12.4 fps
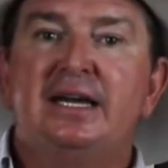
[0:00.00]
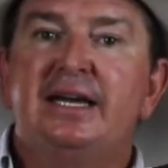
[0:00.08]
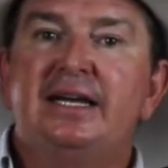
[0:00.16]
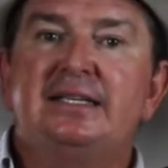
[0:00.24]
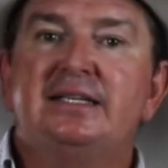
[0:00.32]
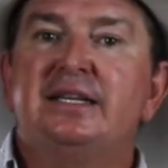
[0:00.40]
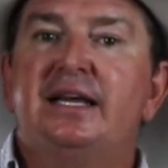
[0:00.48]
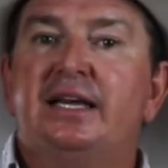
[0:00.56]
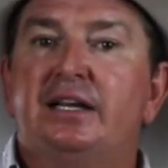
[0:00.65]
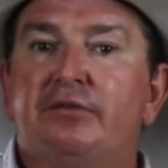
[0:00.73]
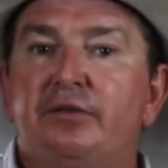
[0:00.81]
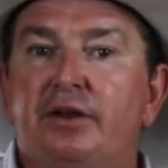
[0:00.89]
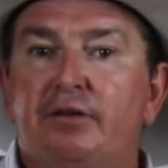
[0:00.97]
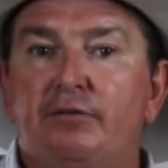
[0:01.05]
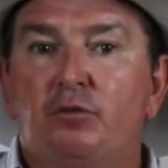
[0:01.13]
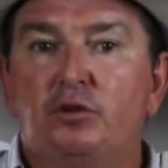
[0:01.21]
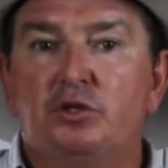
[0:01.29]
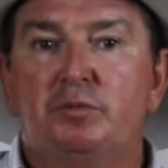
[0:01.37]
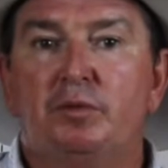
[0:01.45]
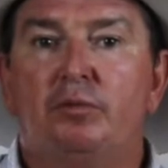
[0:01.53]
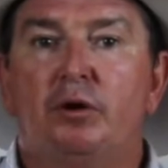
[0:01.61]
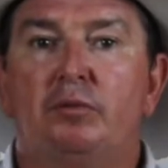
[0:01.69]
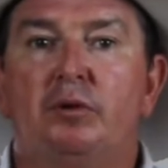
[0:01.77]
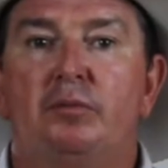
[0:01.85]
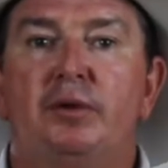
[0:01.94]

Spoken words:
it's a negative reinforcement problem.